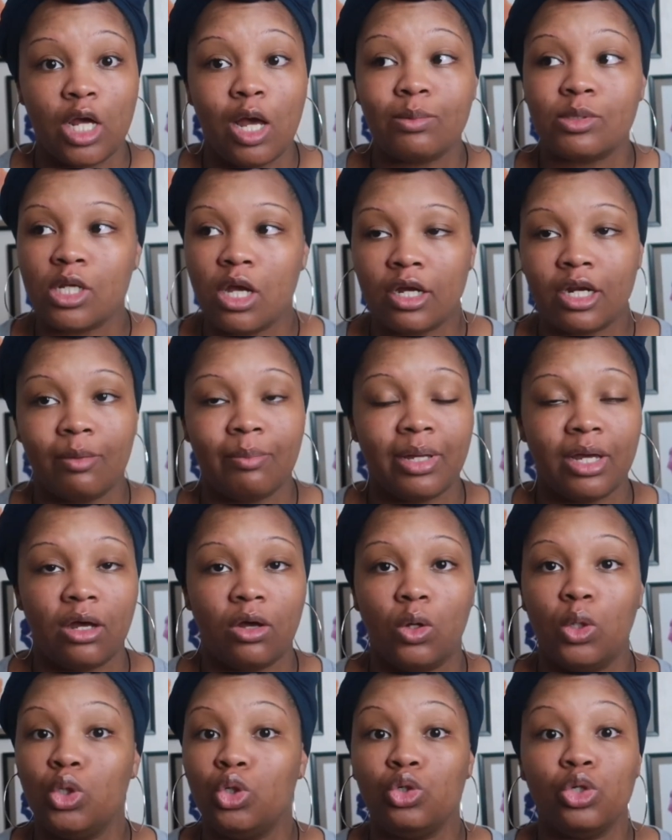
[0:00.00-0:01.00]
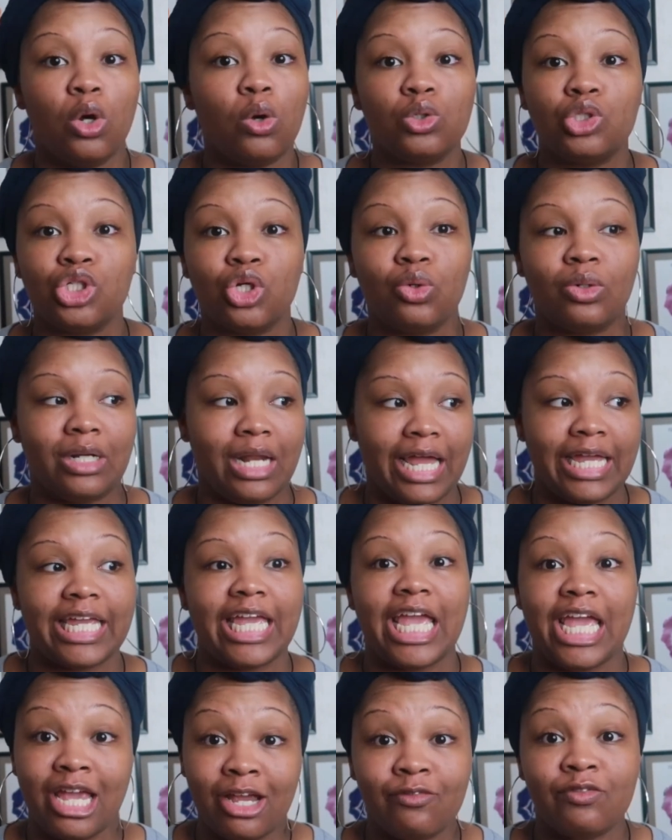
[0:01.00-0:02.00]
I'm talking about, no joke, like
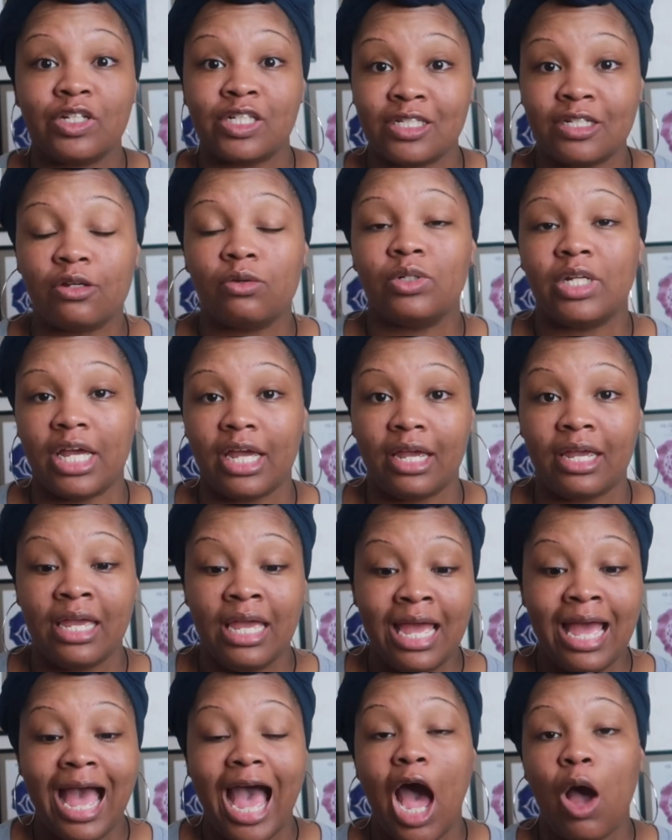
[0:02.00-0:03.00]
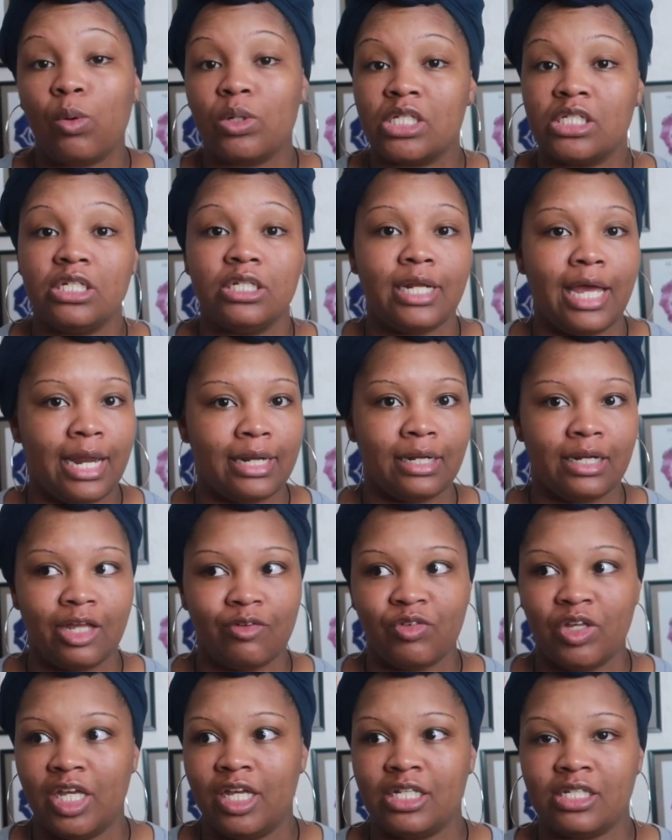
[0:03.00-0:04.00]
every single day I would see
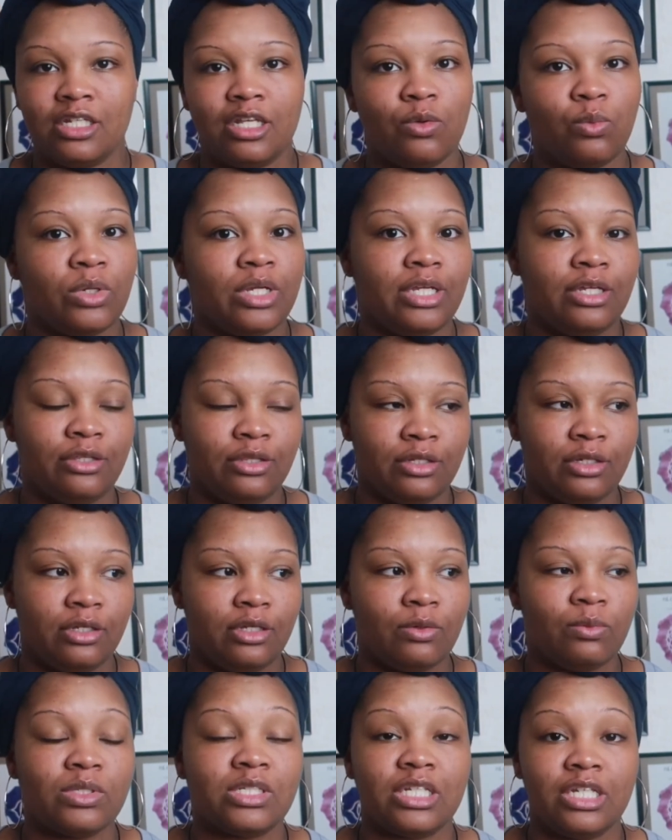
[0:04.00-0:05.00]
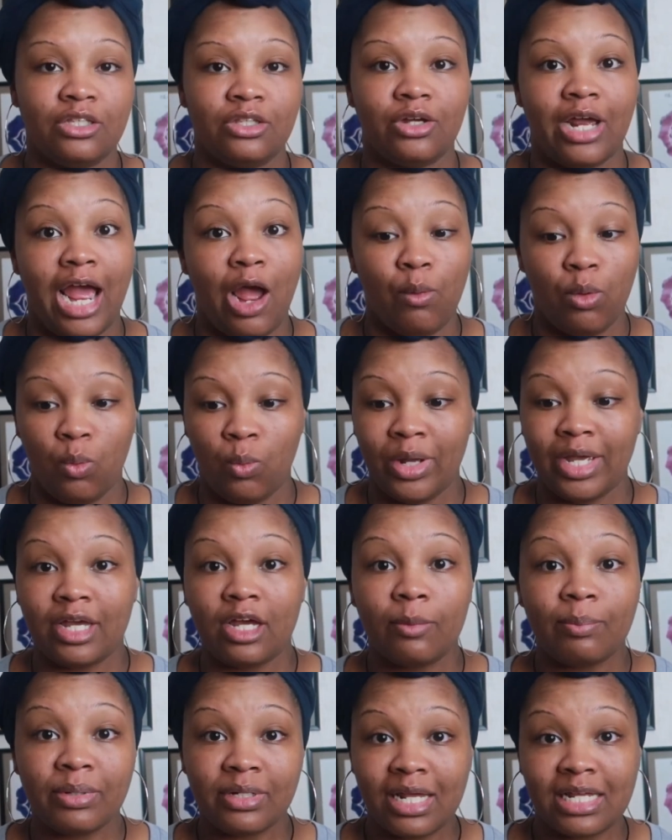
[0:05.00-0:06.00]
9/11. It was either I would wake
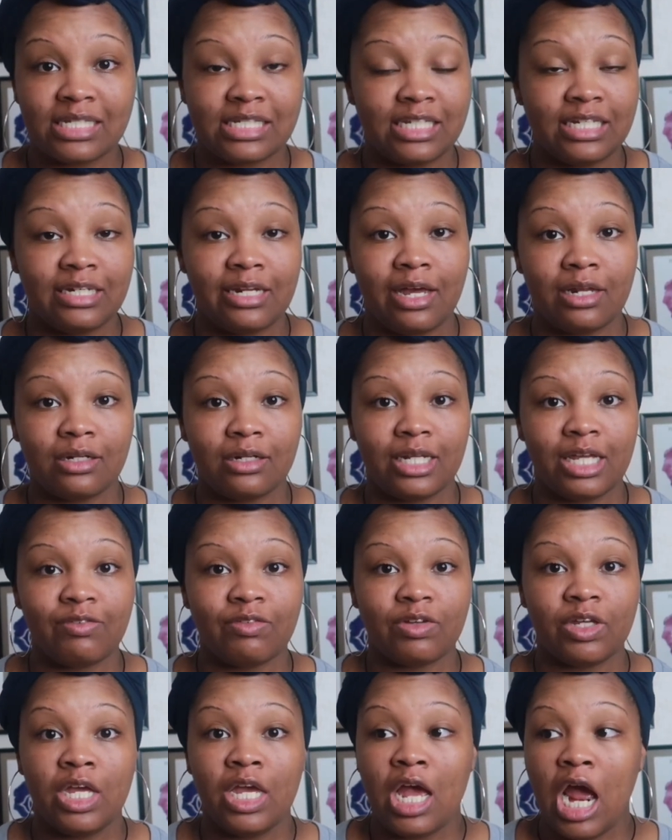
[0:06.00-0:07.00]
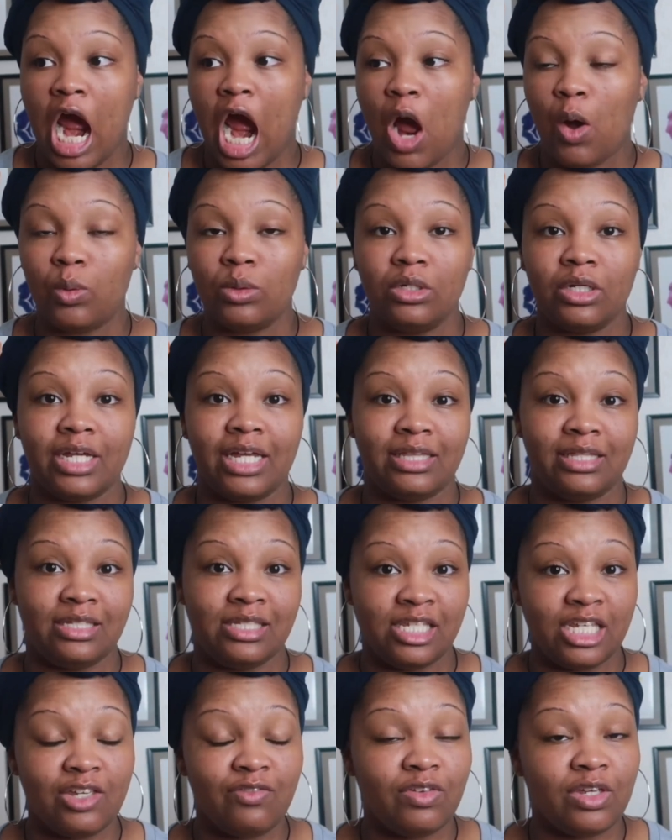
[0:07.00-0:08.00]
up and I see 9/11, I would look at the
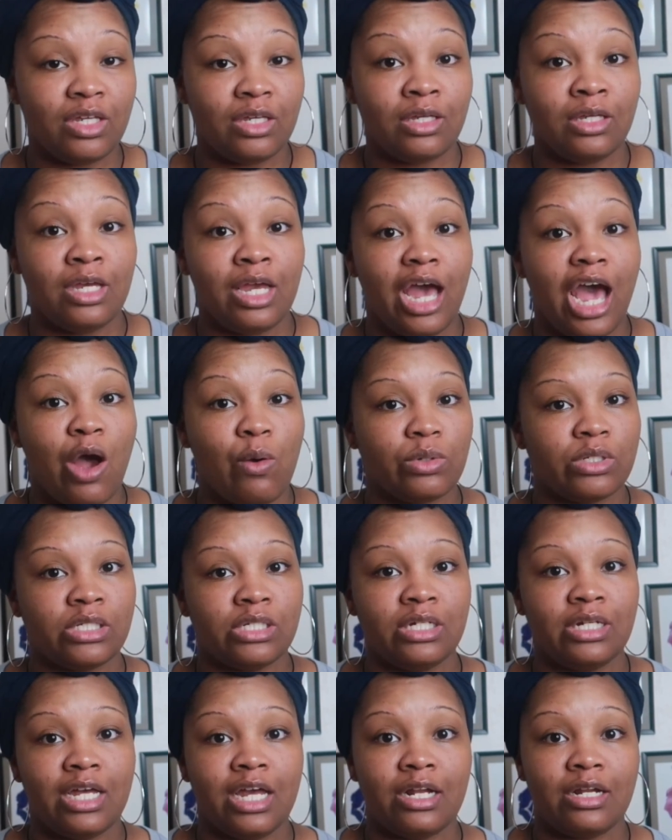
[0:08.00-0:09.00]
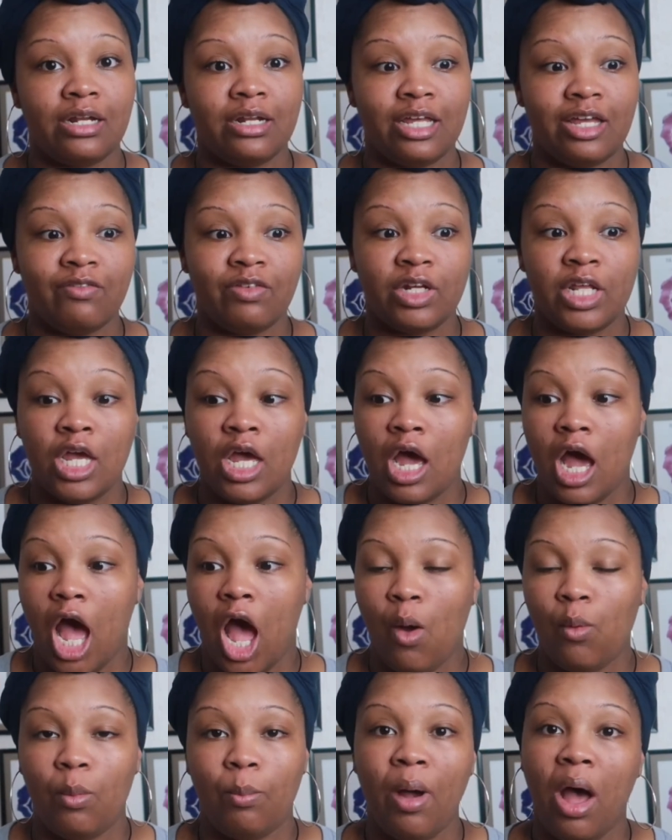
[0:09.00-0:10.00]
TV, I would see 9/11,
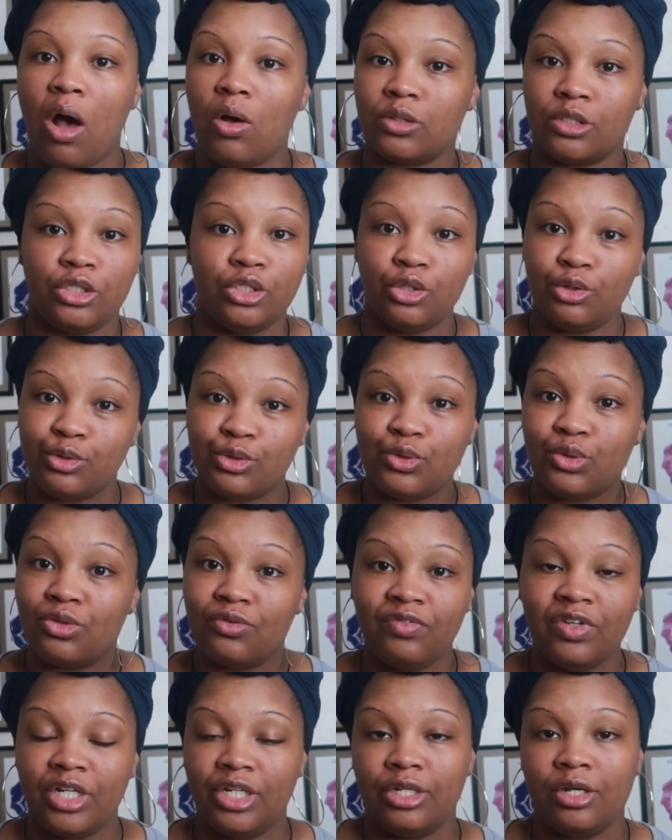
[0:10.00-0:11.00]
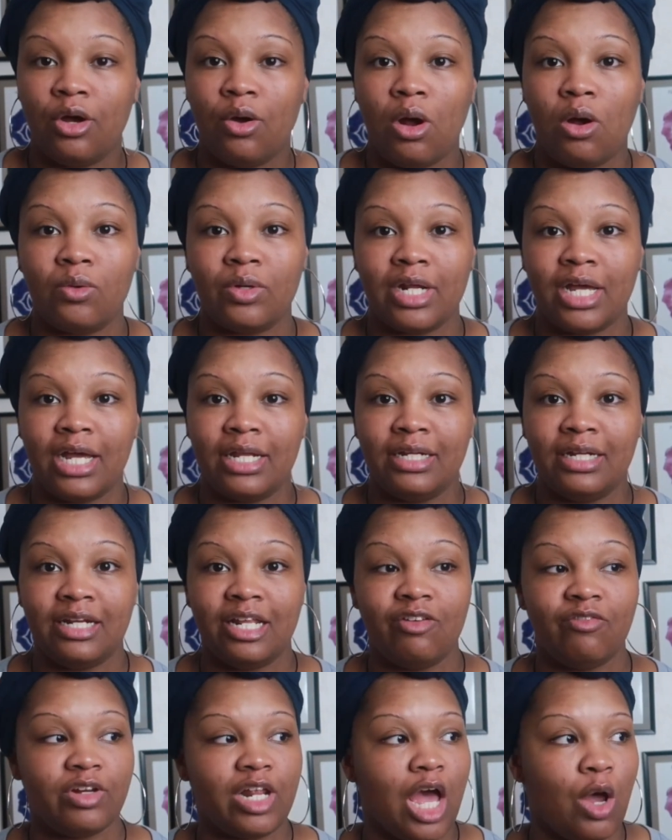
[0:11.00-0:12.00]
I would pause a YouTube video on
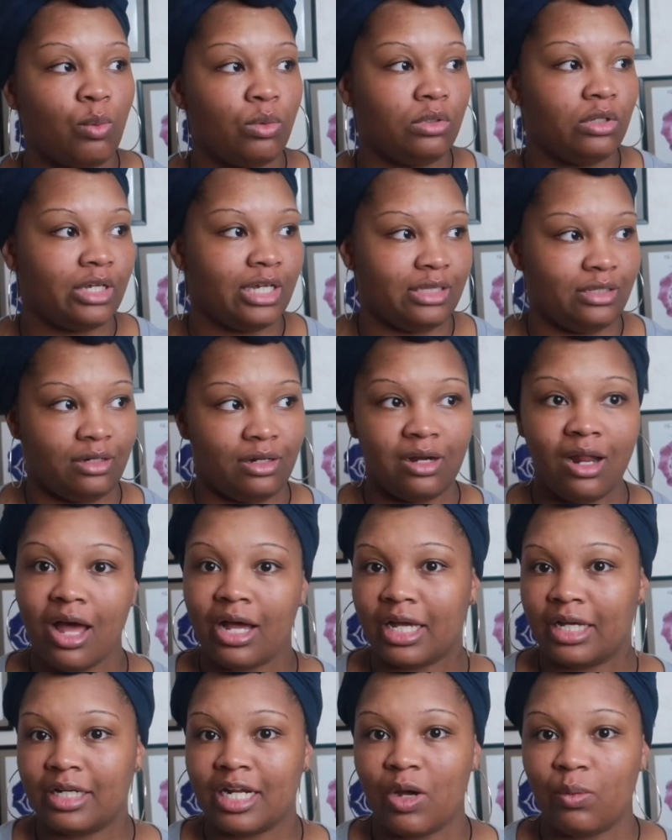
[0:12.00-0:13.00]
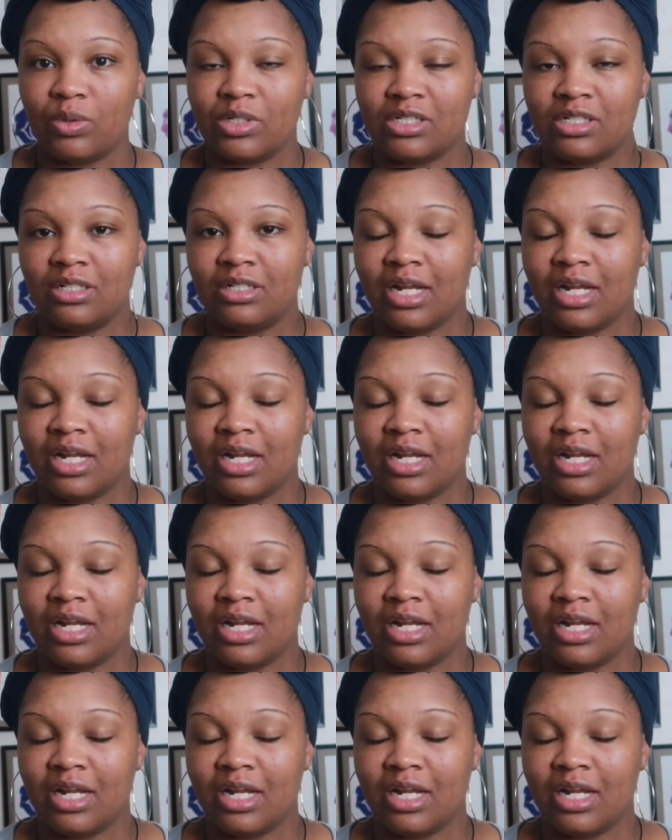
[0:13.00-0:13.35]
9/11, I would look at the clock and I would see